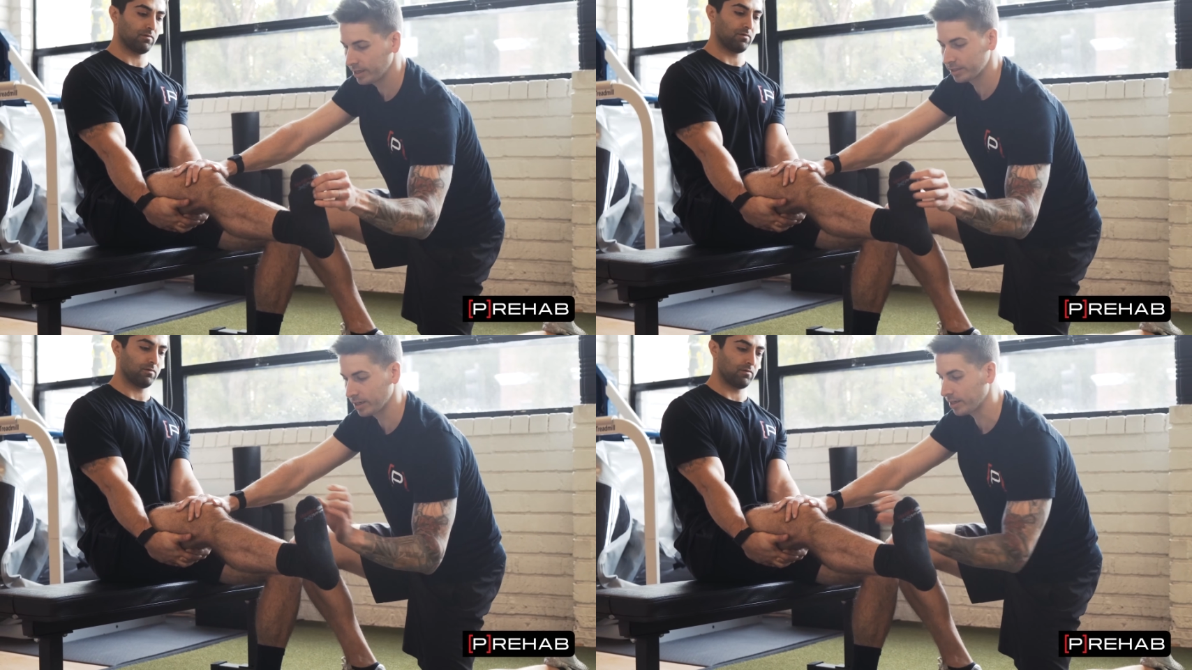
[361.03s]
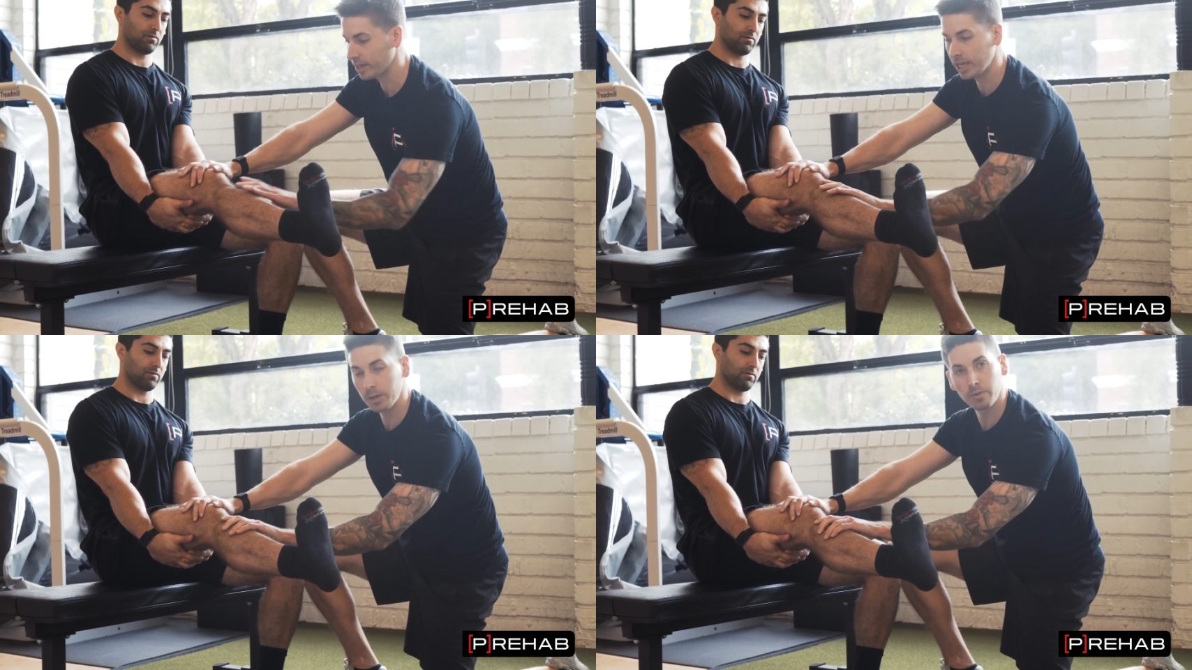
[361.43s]
Speaker 1: He's
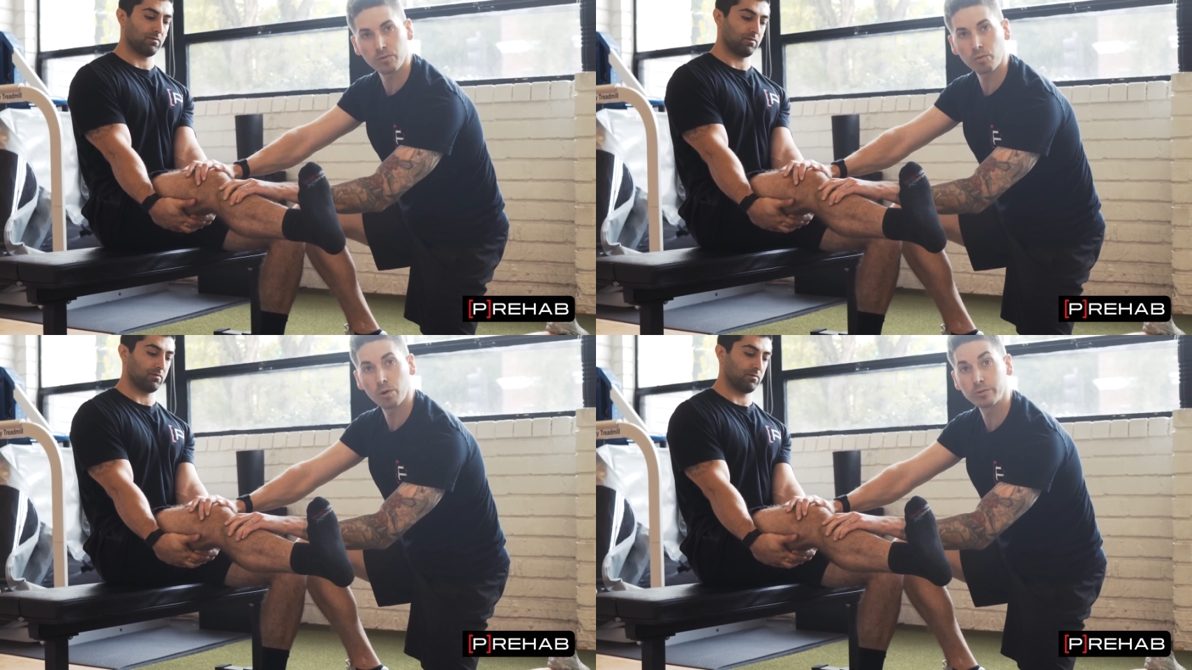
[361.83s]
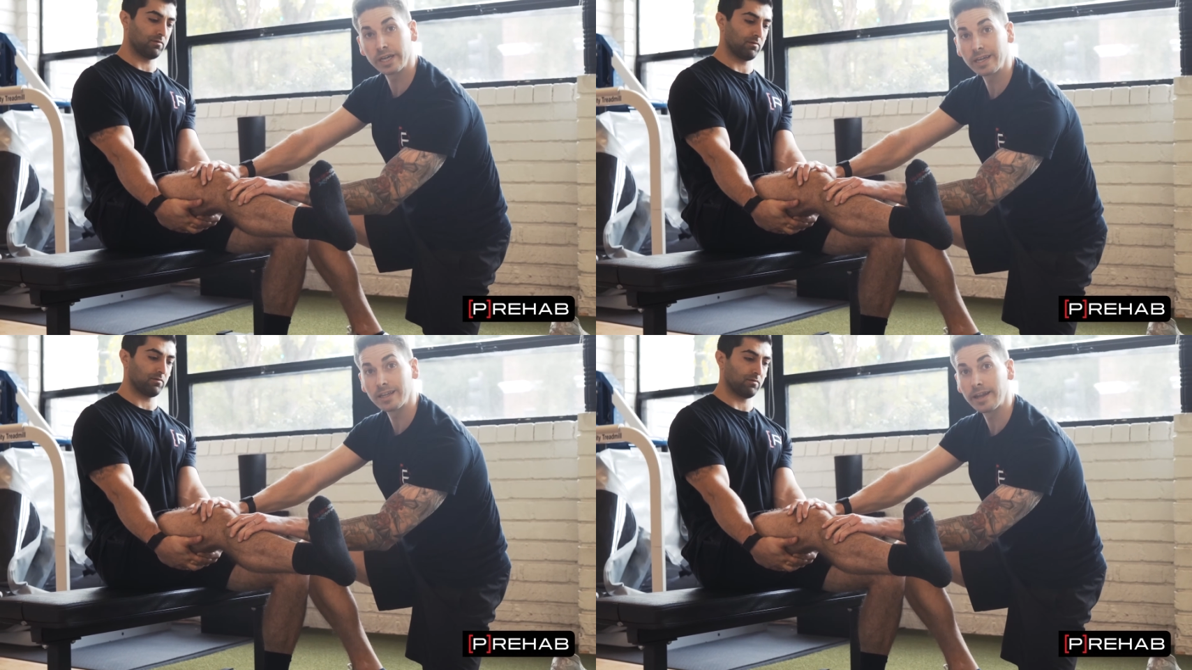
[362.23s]
gonna keep it
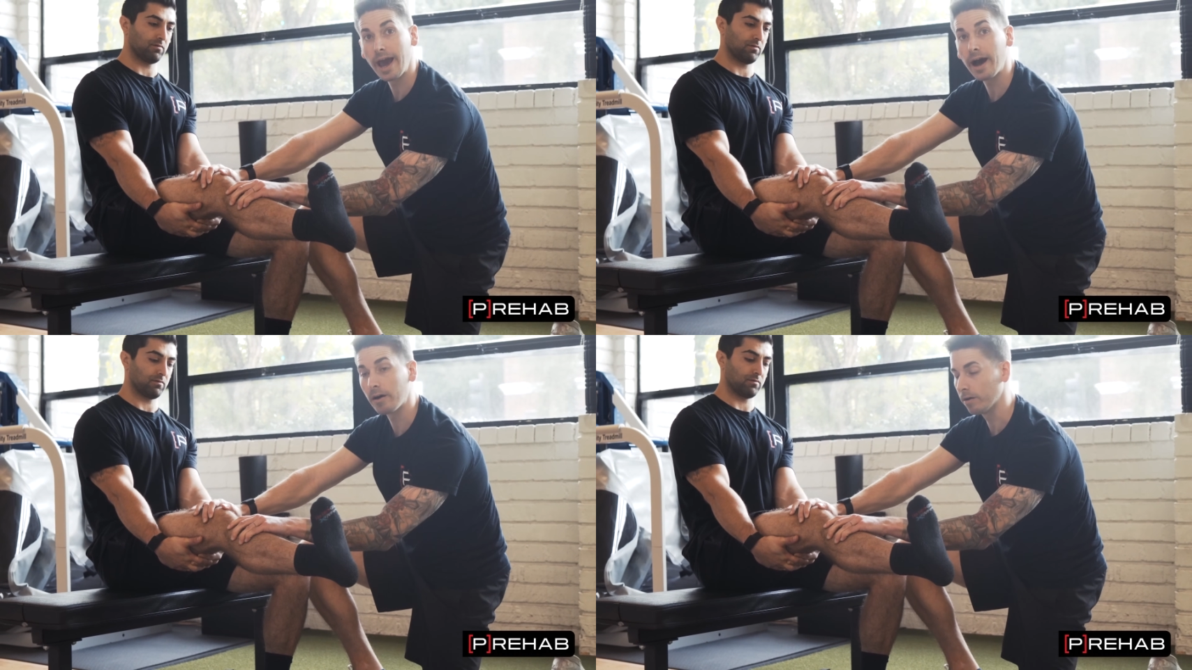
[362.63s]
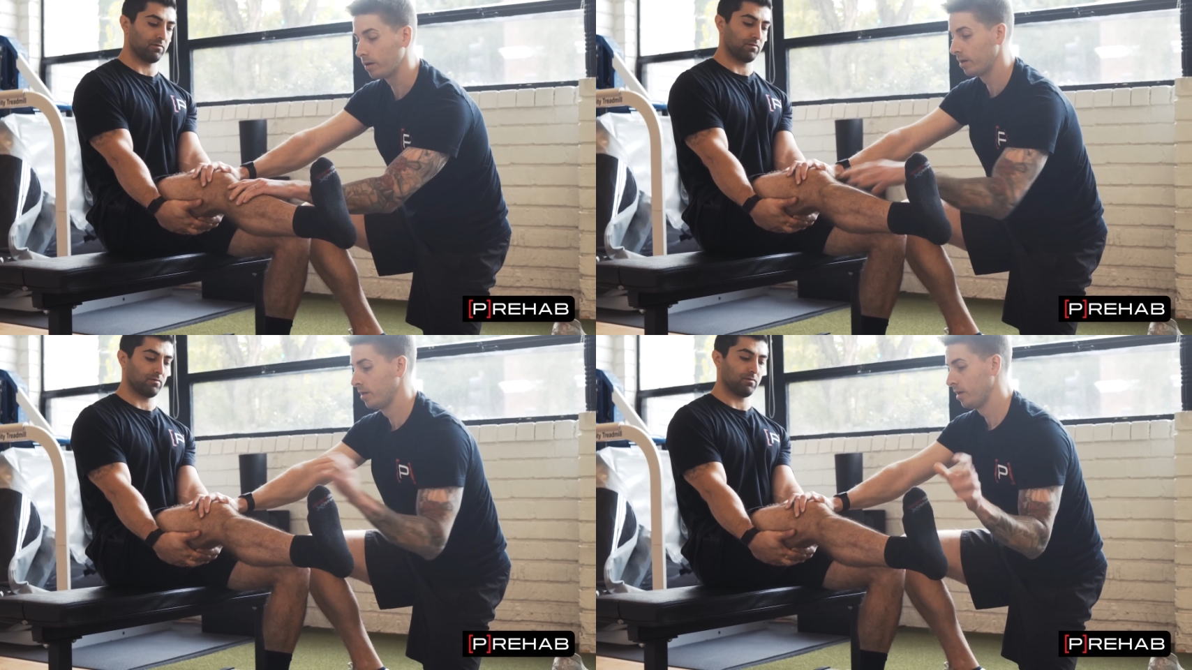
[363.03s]
rotated out.